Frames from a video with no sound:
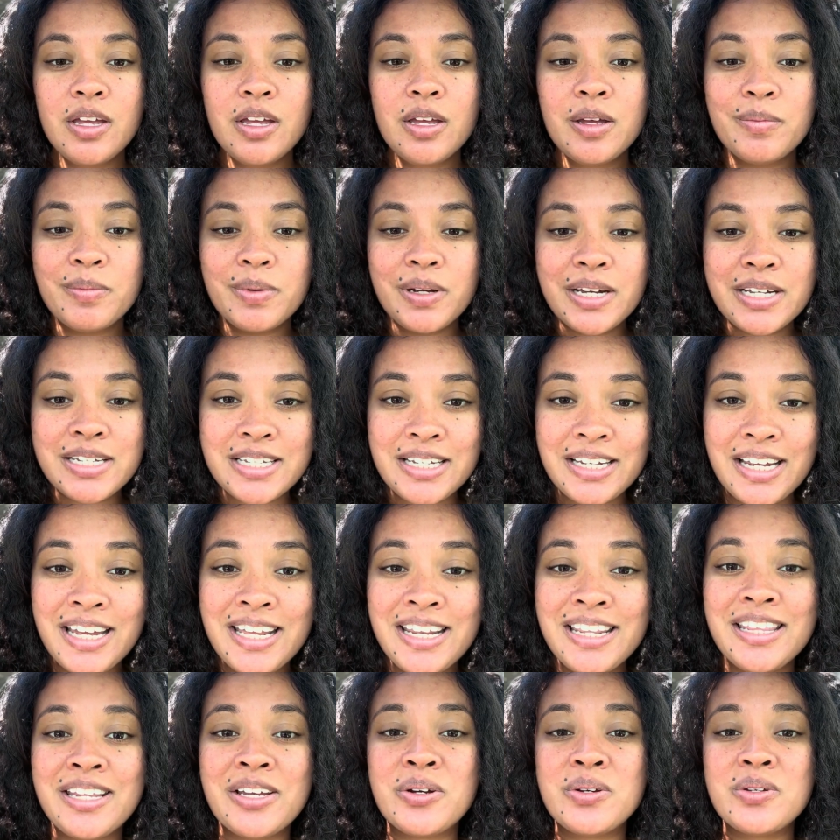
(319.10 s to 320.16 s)
Because again,
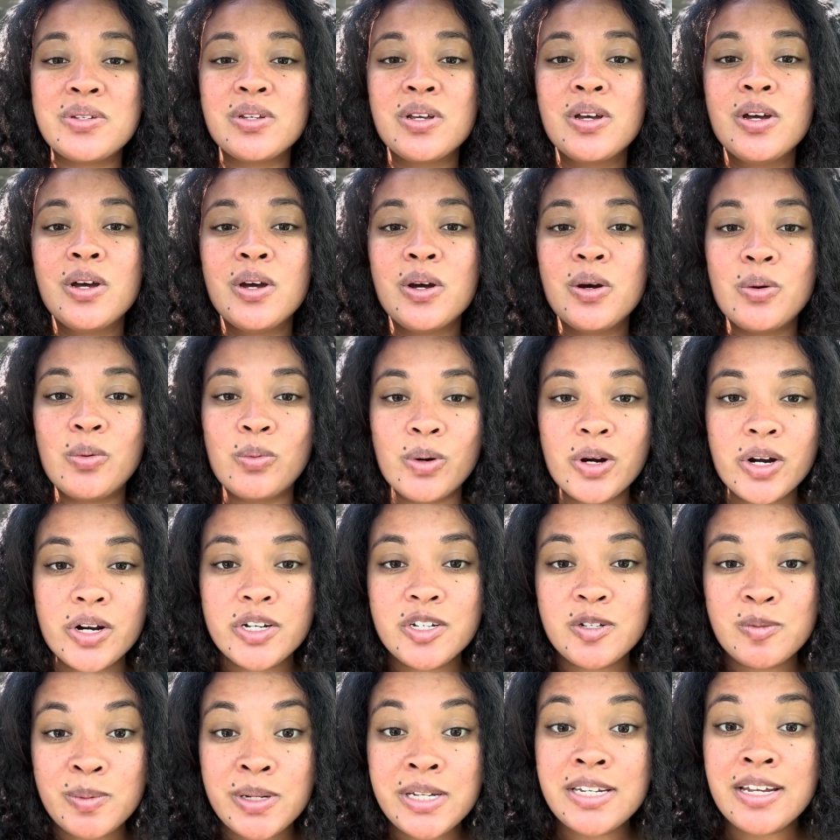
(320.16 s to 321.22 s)
there's work to
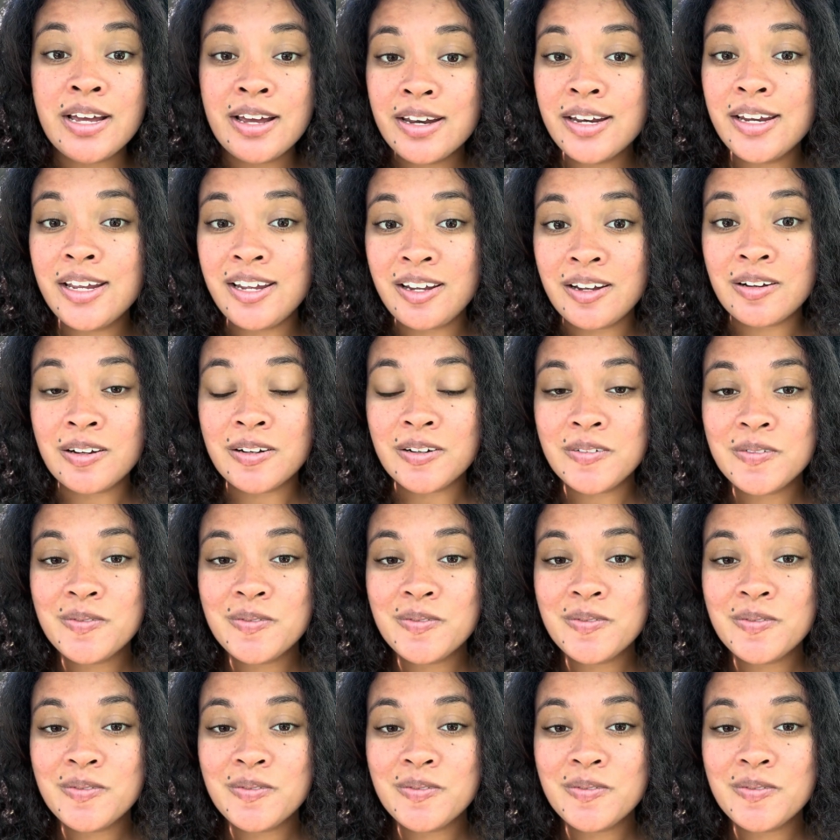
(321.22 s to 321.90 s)
be done here.